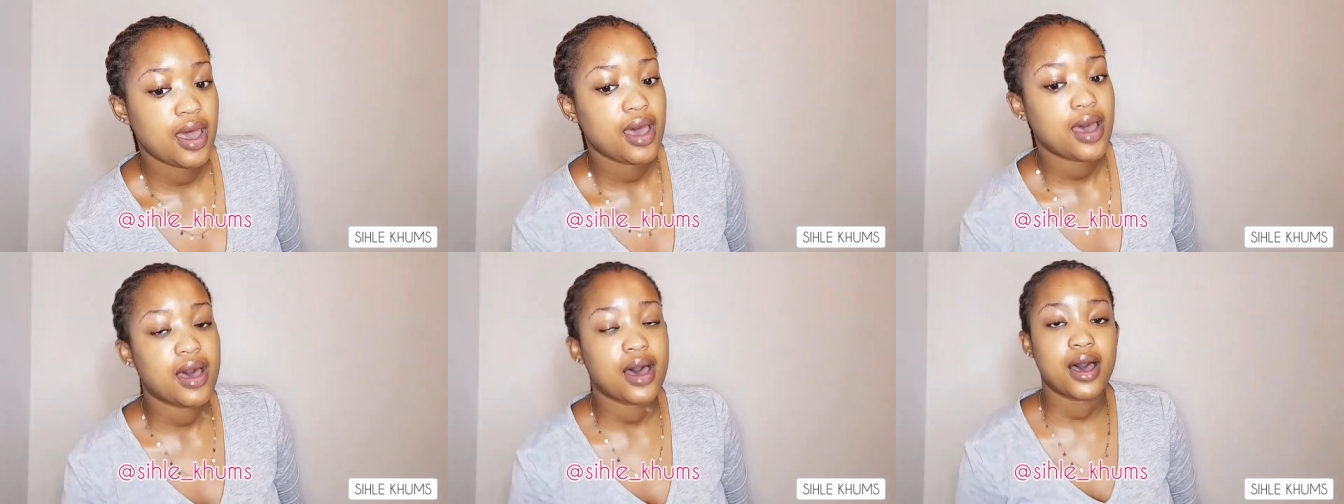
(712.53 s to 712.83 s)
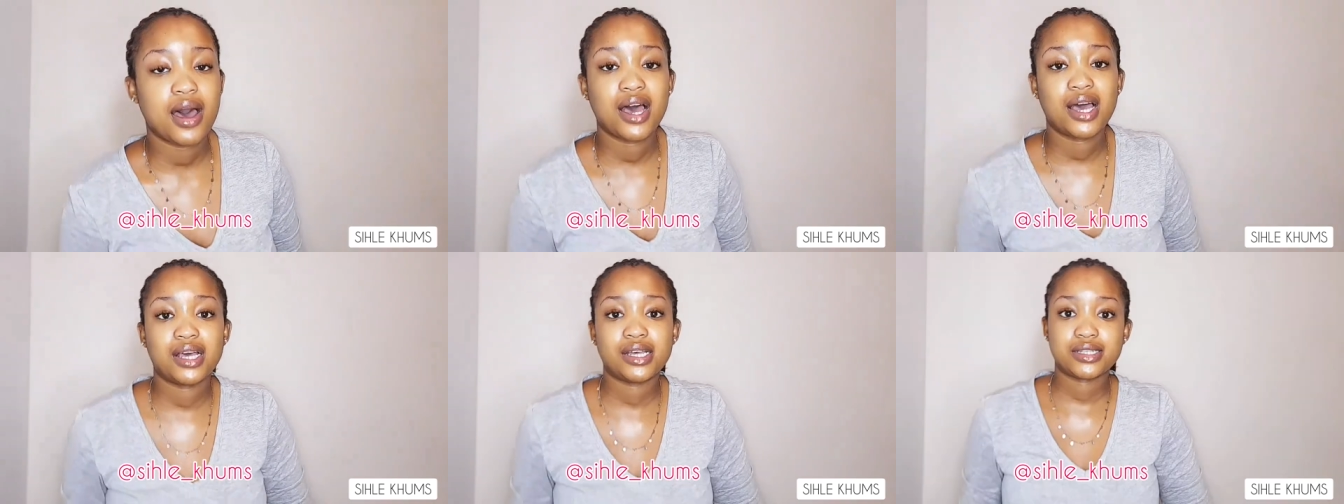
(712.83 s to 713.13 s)

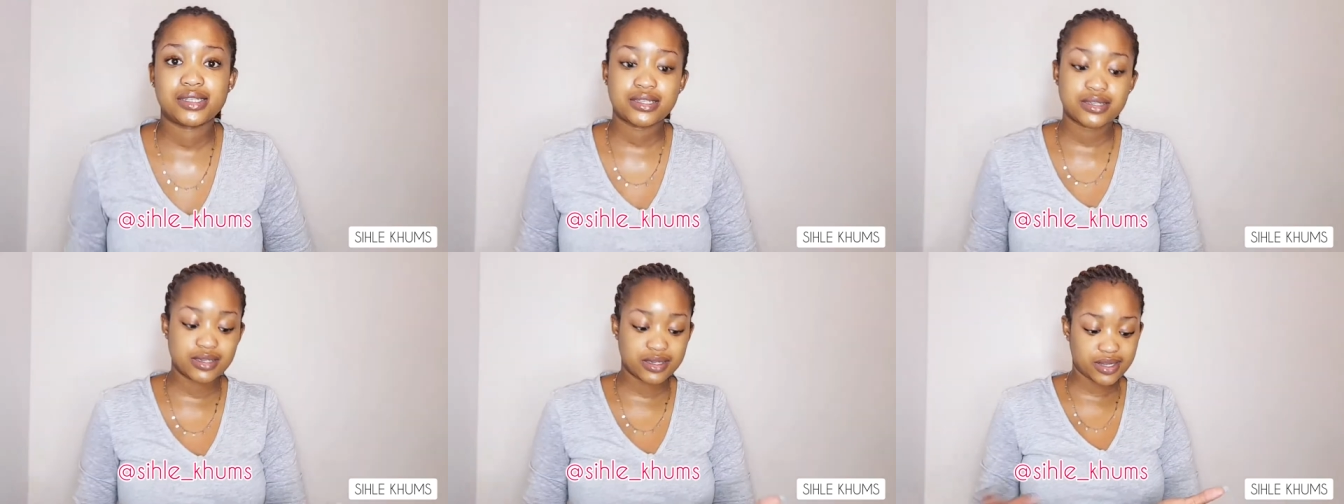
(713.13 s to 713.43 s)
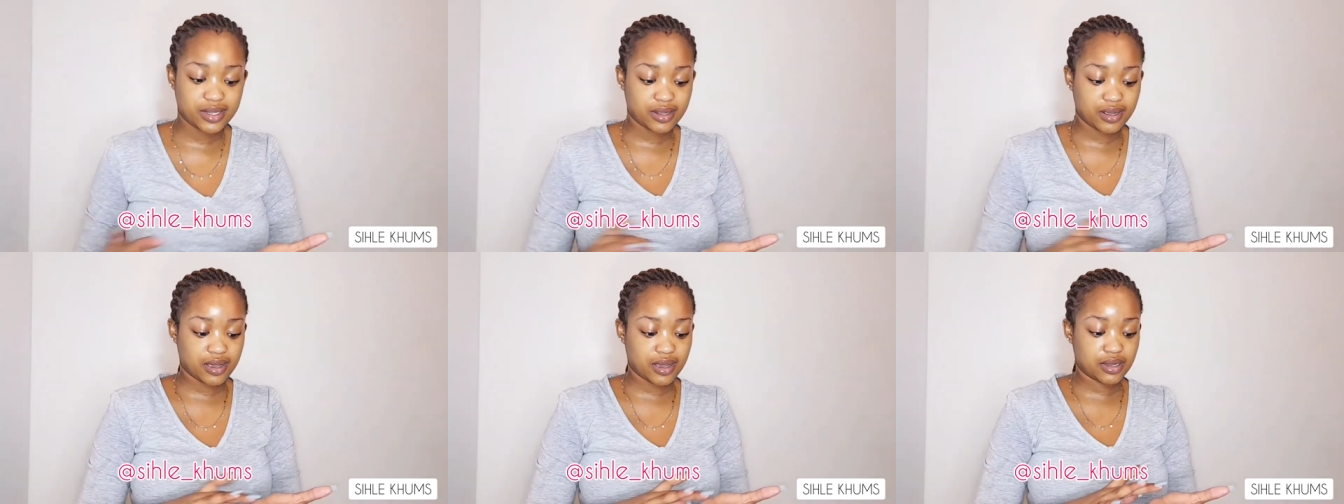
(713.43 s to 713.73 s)
at
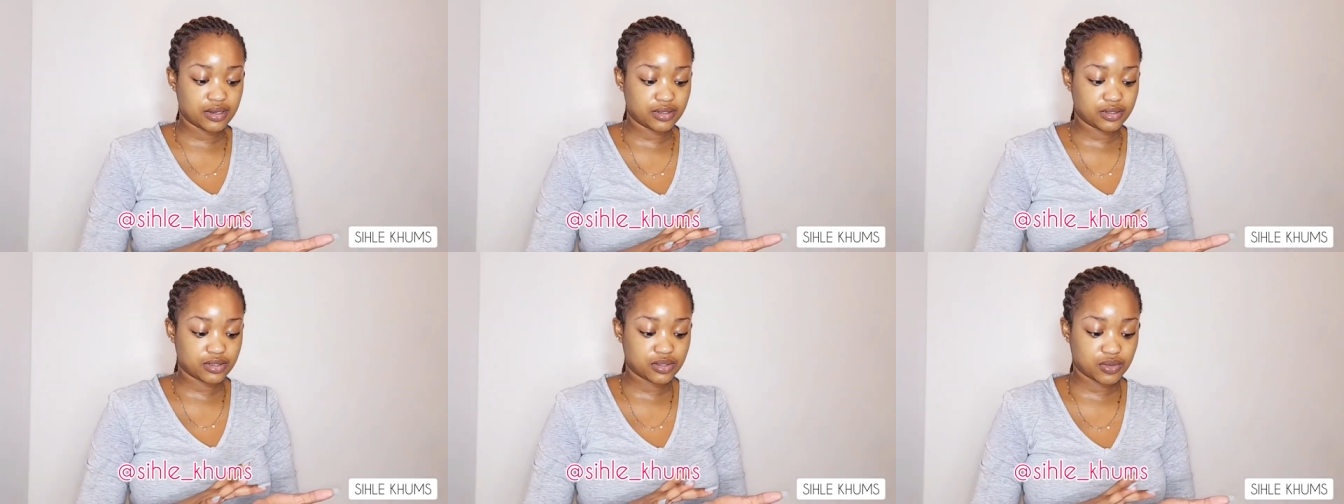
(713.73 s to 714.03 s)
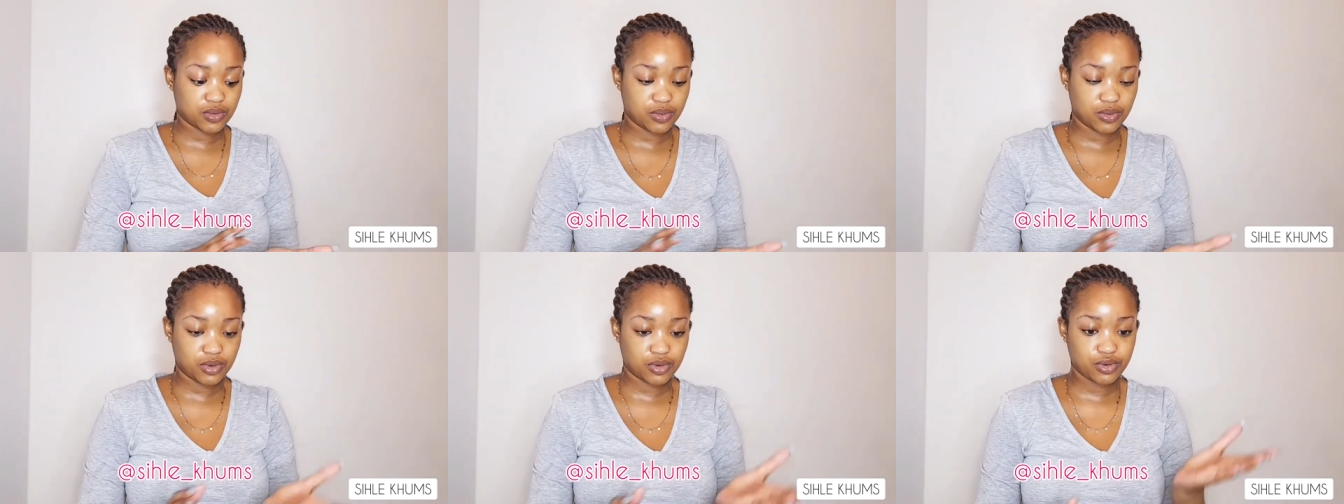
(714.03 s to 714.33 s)
sihle
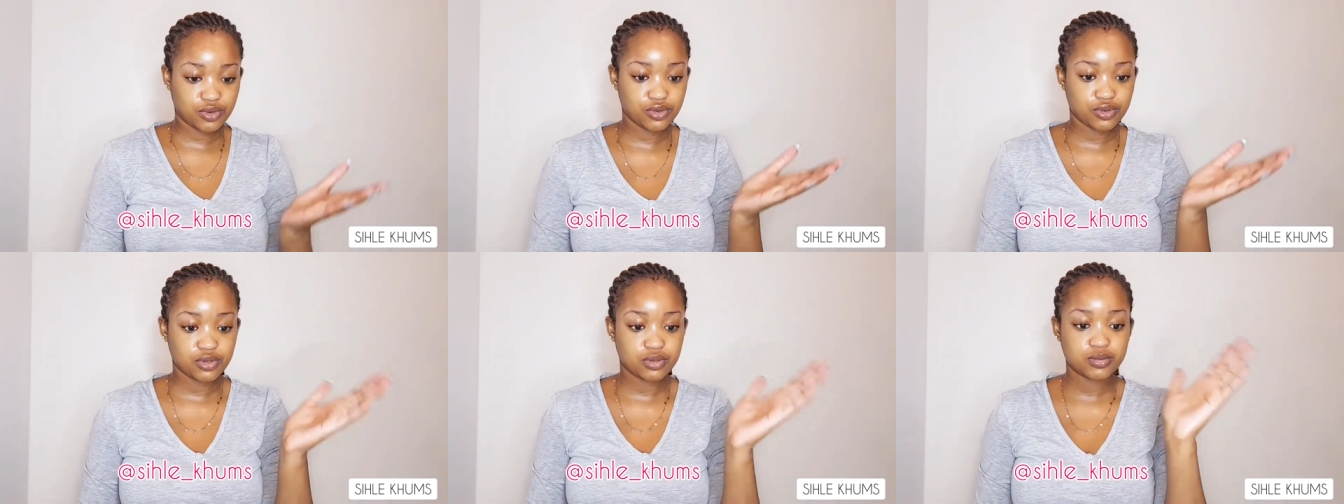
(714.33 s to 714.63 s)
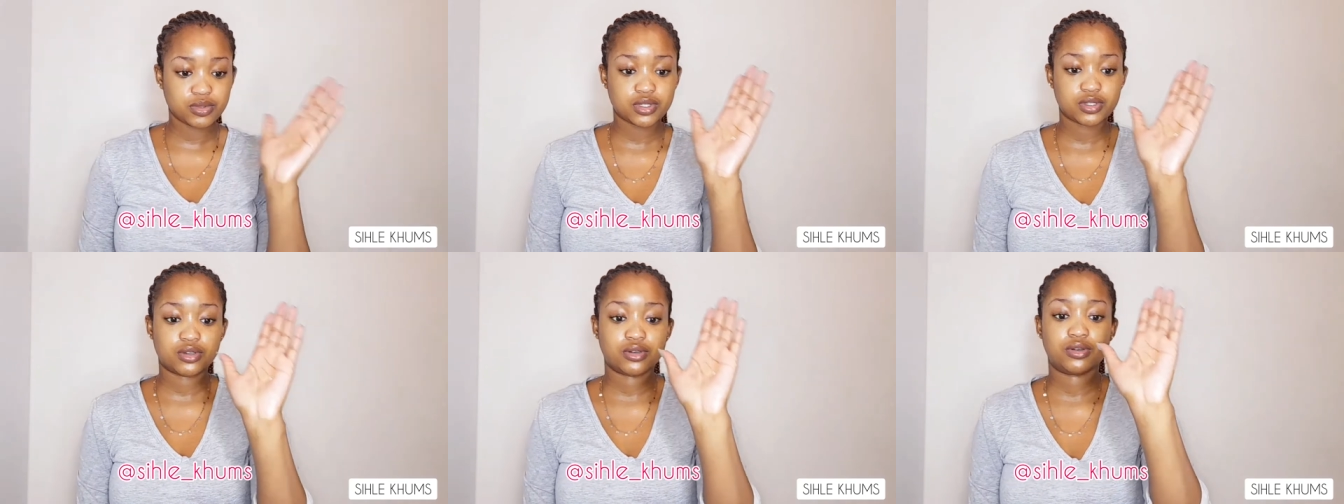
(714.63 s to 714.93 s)
underscore
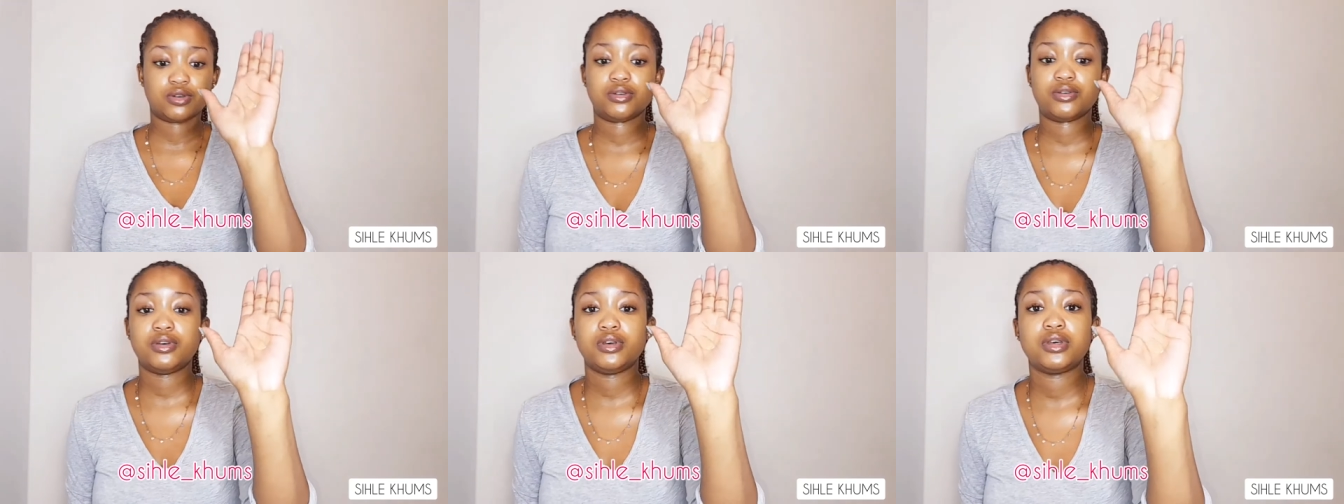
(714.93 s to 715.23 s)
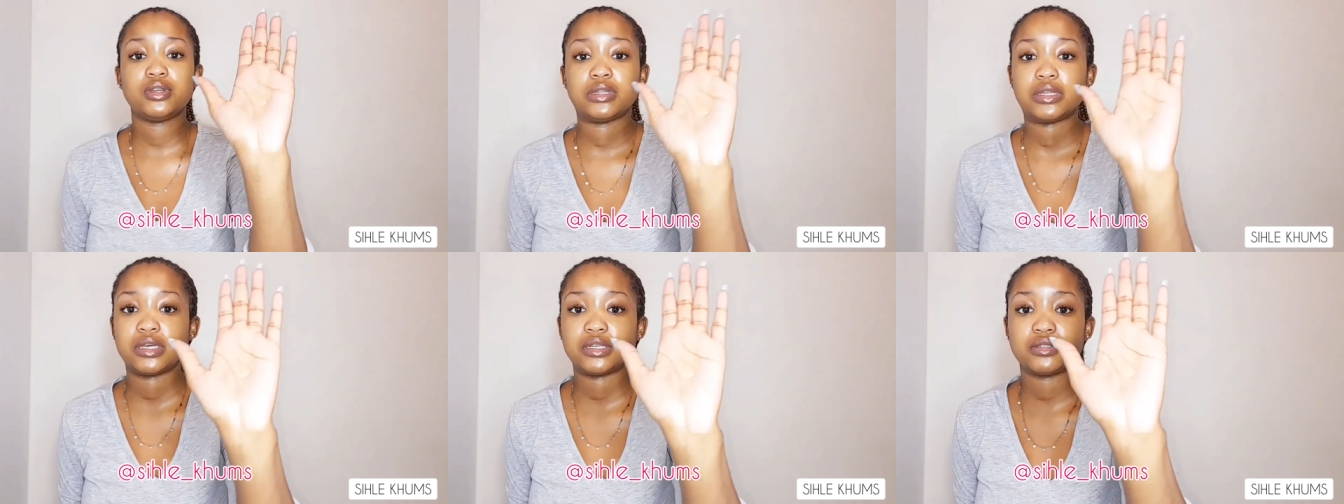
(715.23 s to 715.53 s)
khums so
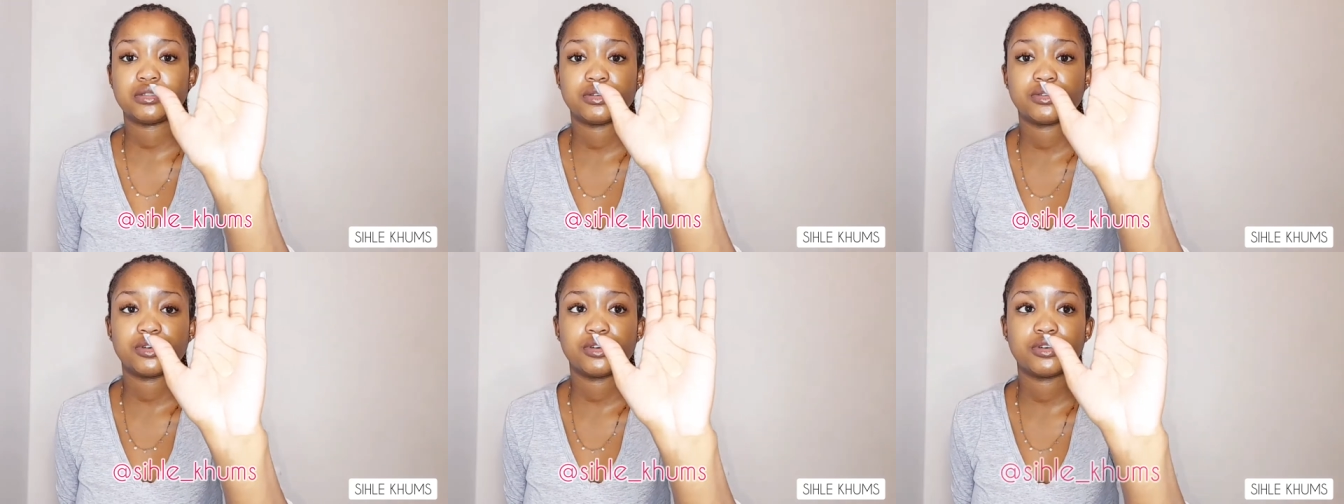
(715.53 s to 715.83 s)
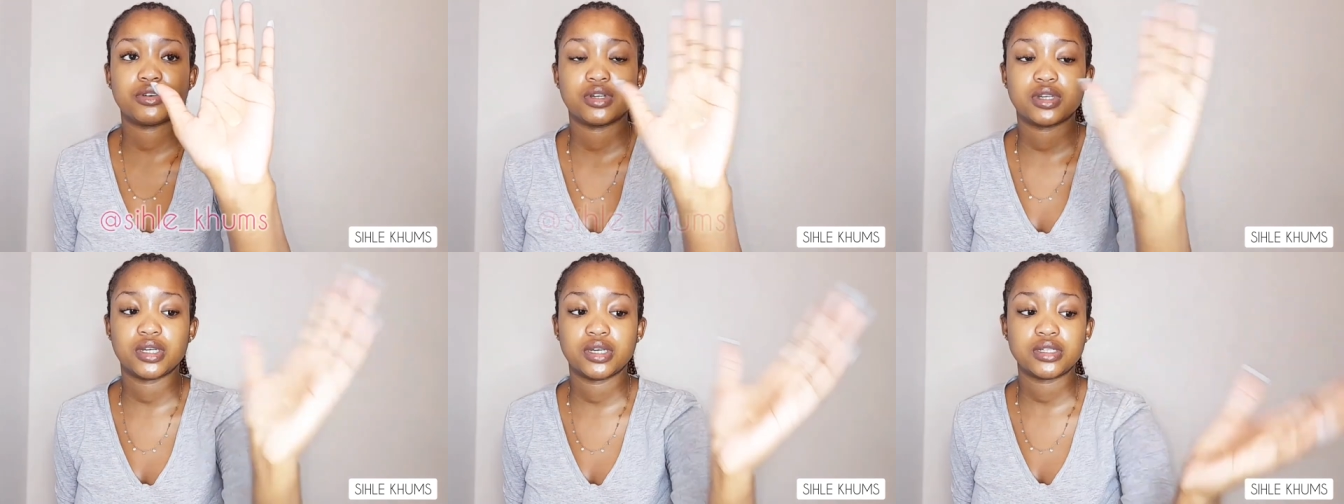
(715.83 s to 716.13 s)
there's the
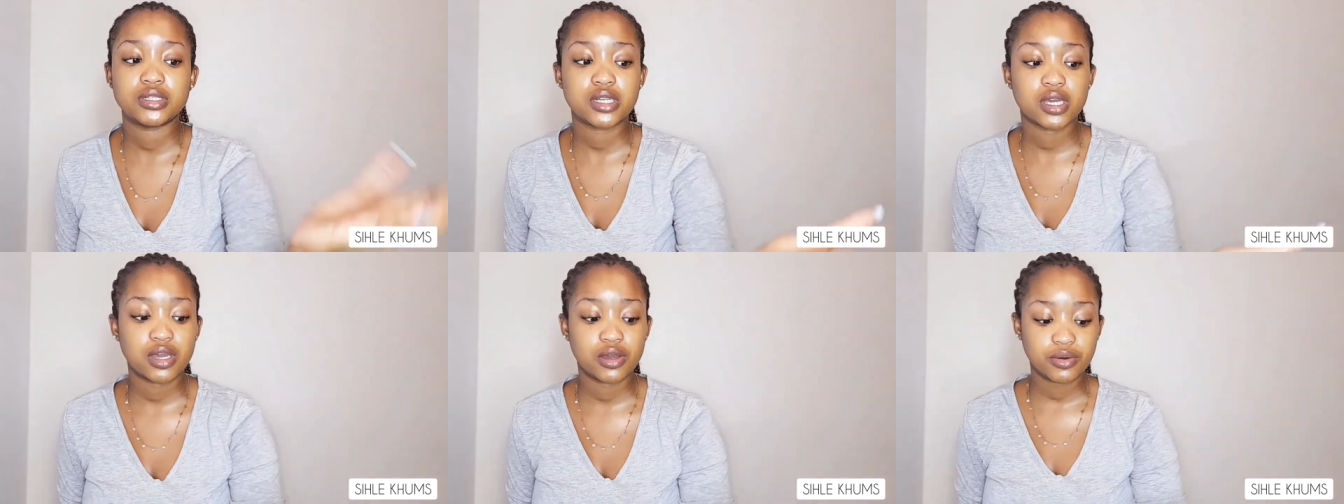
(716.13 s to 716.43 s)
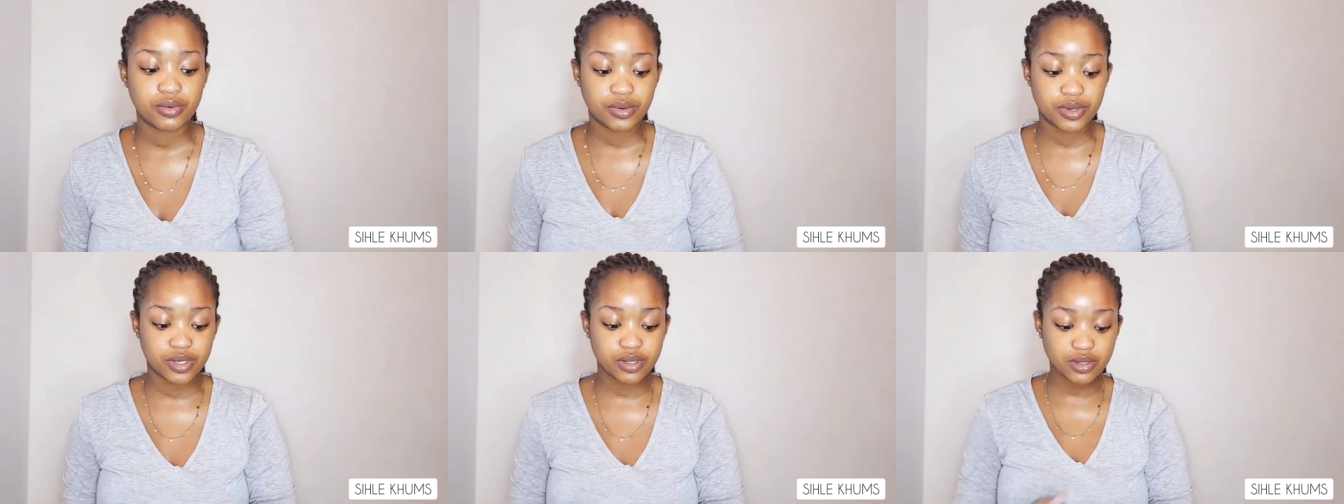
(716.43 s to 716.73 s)
coconut hair
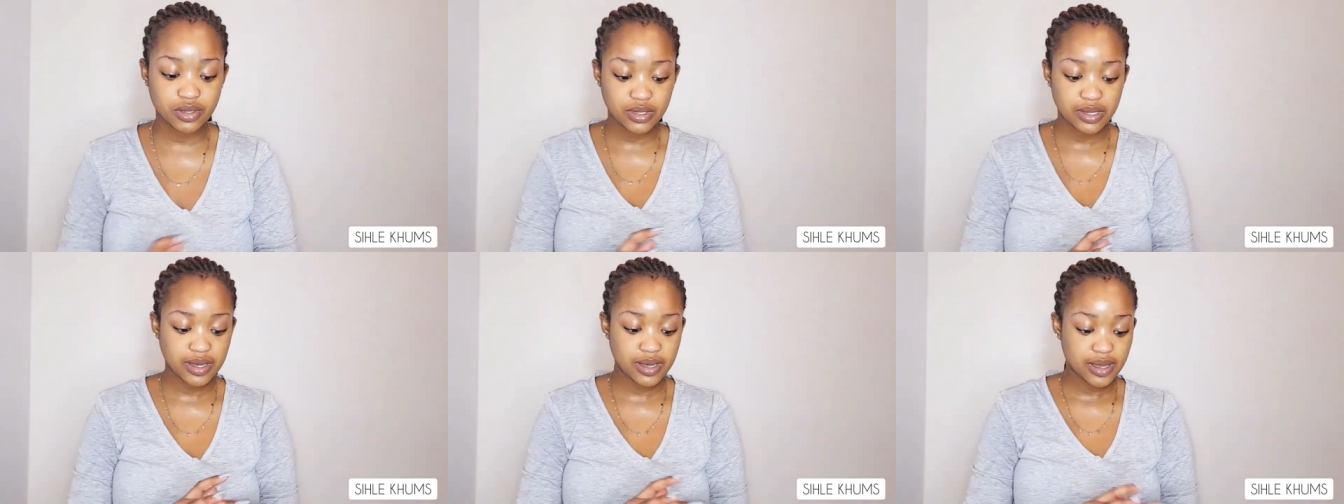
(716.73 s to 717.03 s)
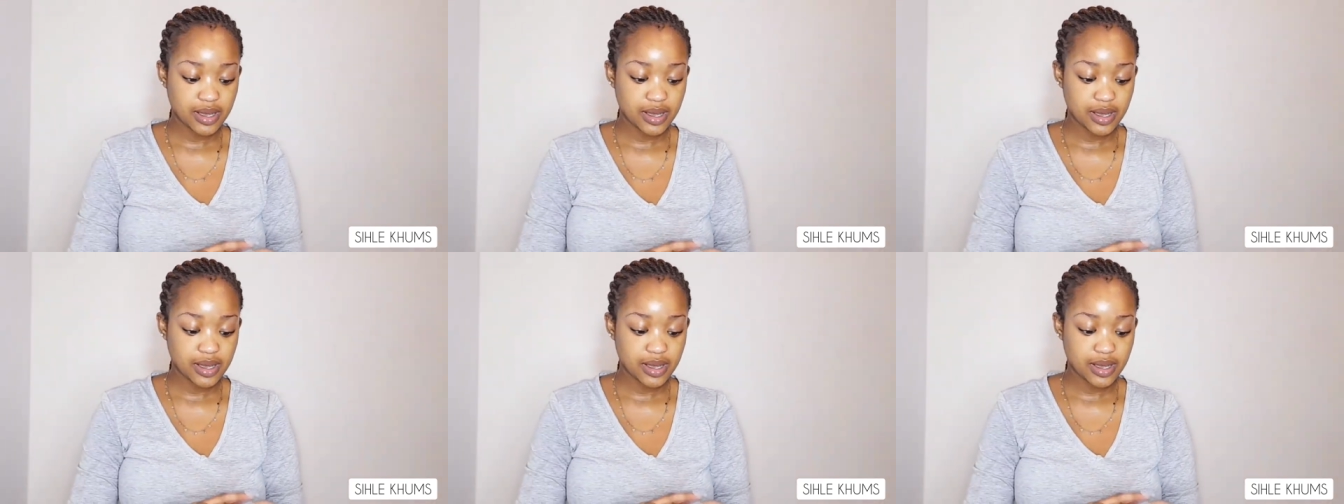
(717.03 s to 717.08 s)
oil